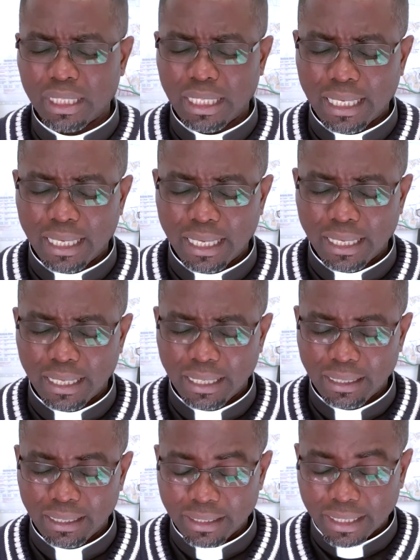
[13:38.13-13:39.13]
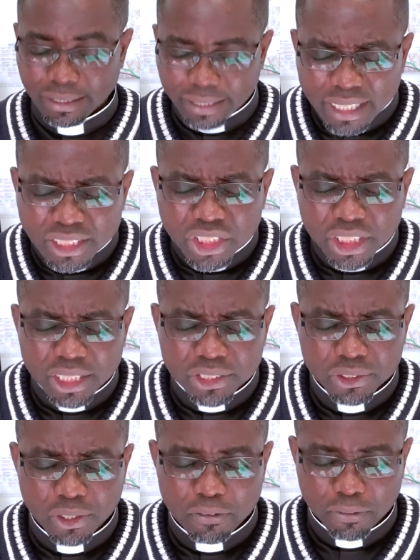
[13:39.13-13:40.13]
the
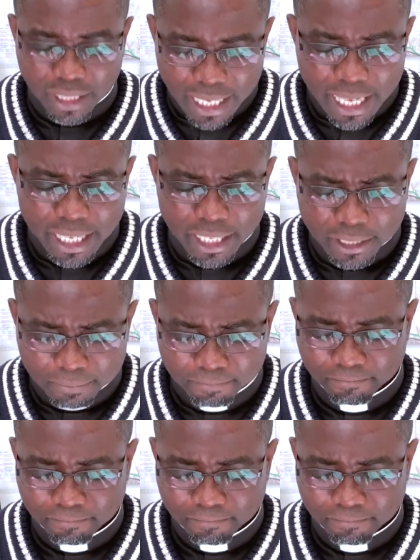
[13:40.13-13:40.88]
dangers of lying.